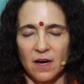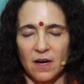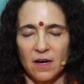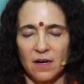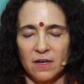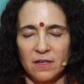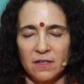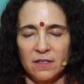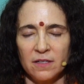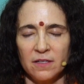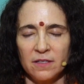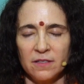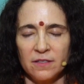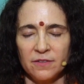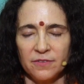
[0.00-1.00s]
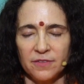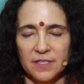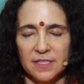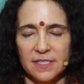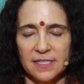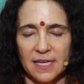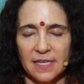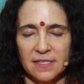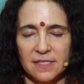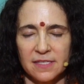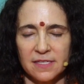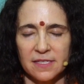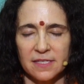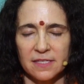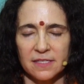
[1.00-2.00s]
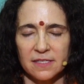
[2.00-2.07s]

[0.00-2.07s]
all of the senses.